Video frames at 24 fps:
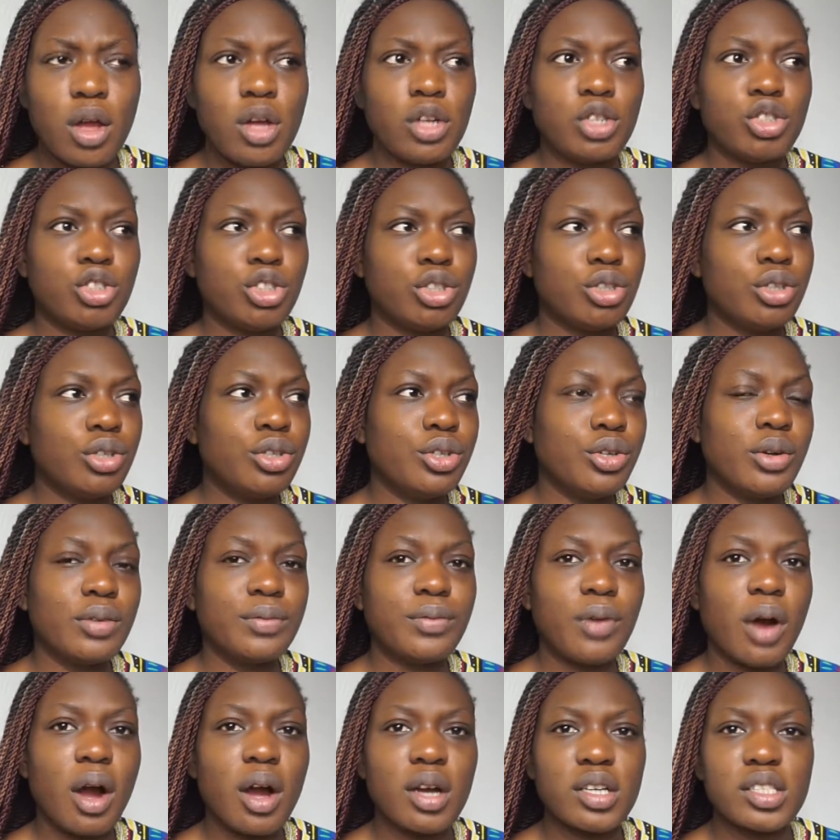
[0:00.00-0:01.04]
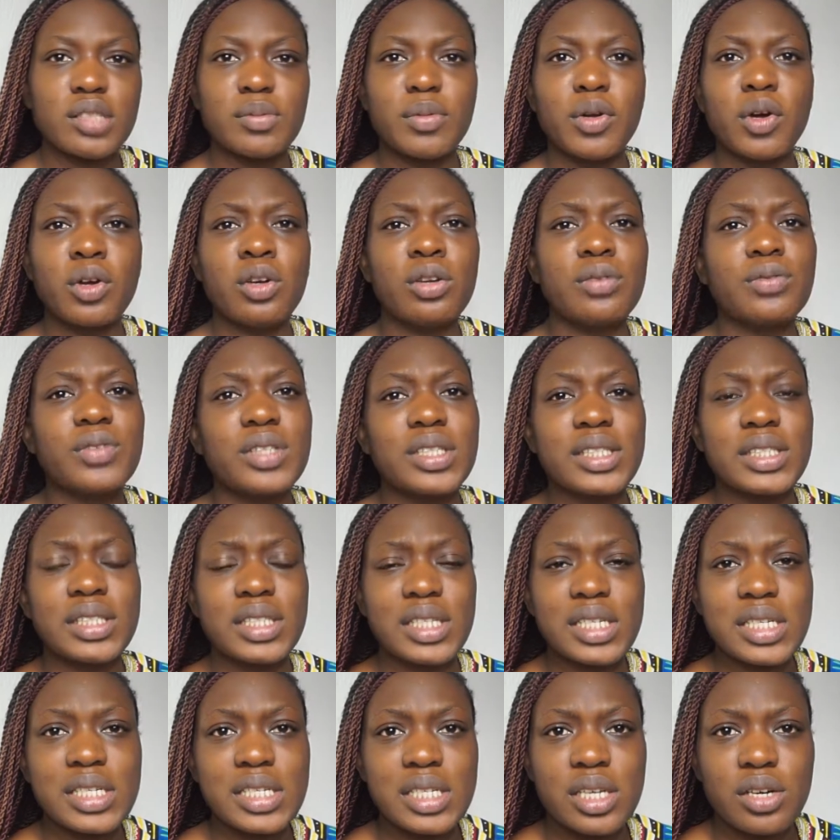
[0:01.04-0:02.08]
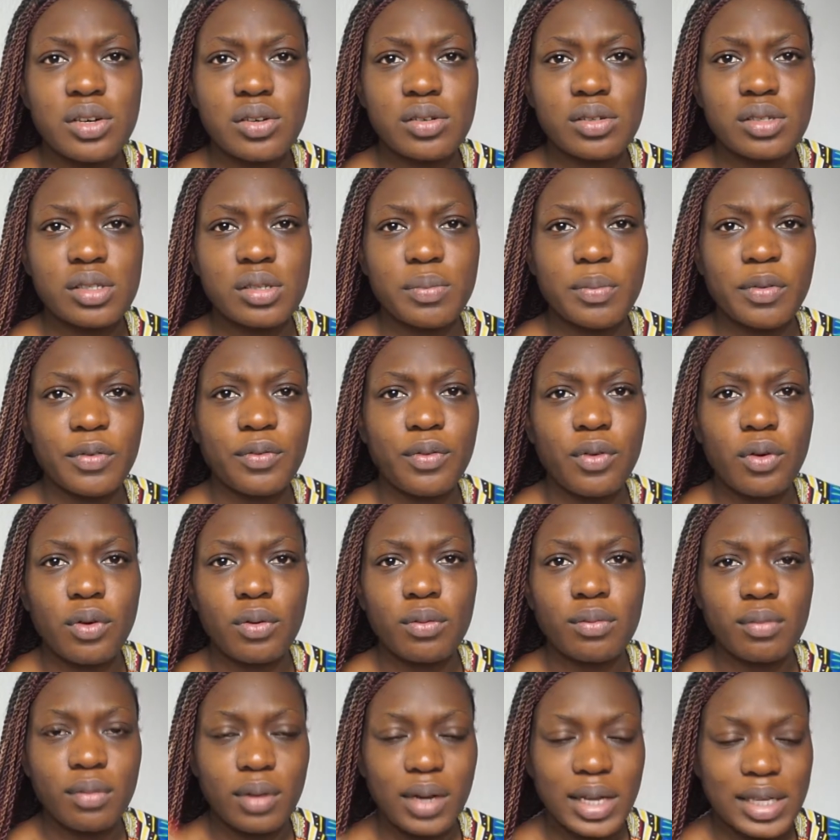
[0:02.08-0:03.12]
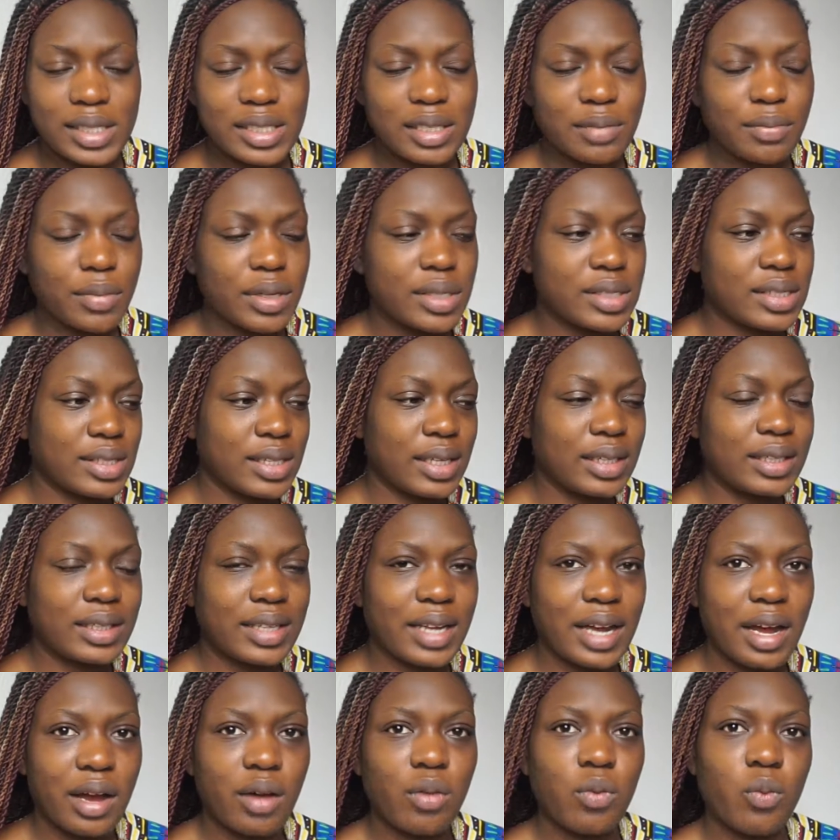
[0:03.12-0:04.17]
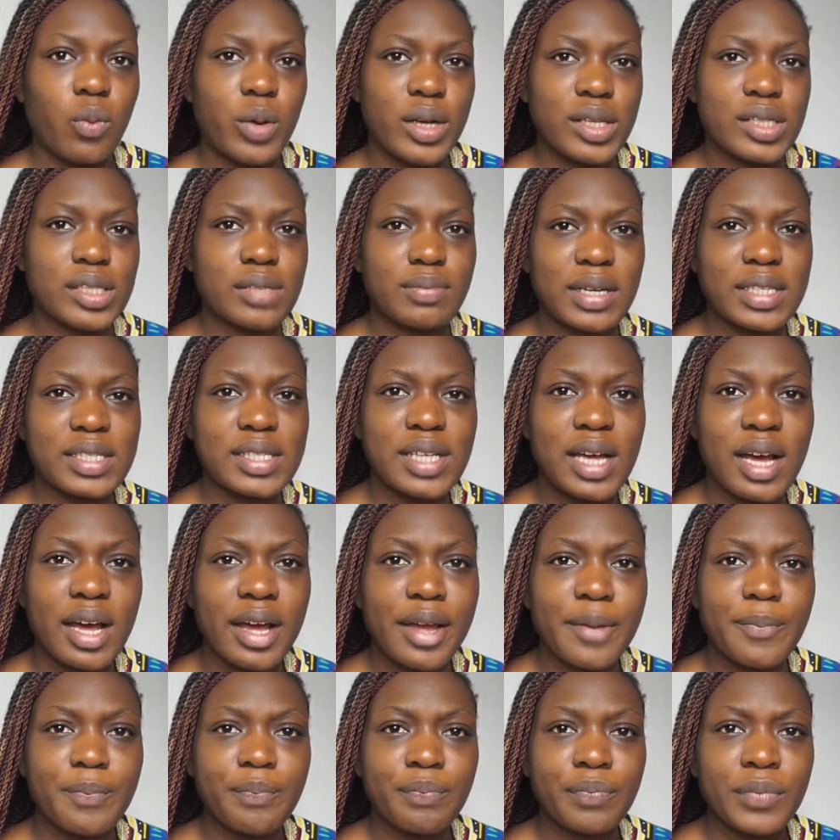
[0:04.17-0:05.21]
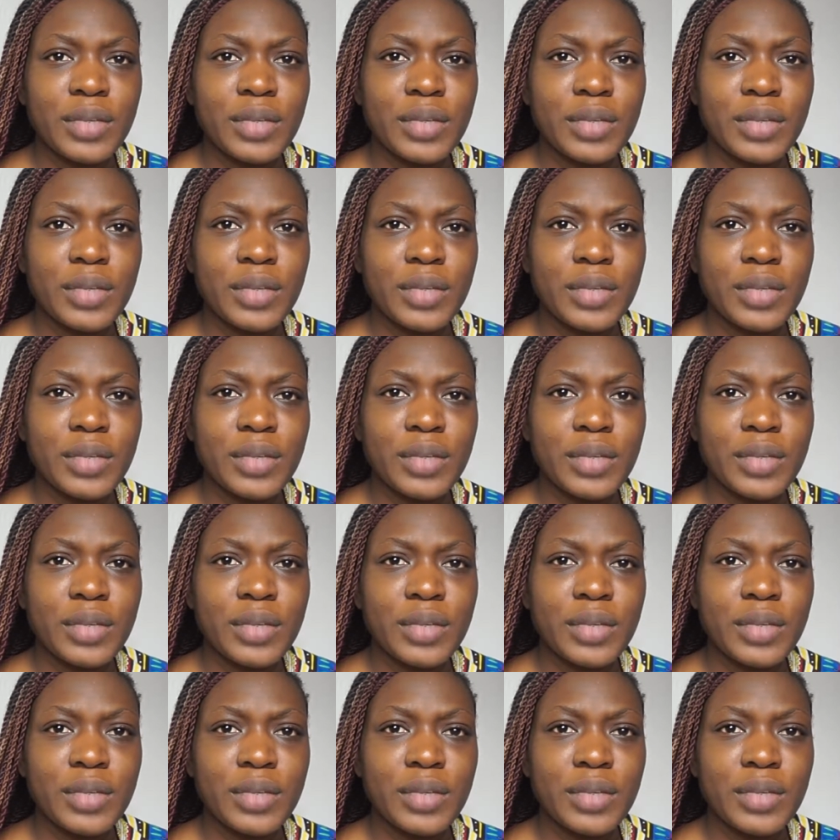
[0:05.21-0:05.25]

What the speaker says: shouldn't you have asked me all of these details before letting me sit down, waste my time,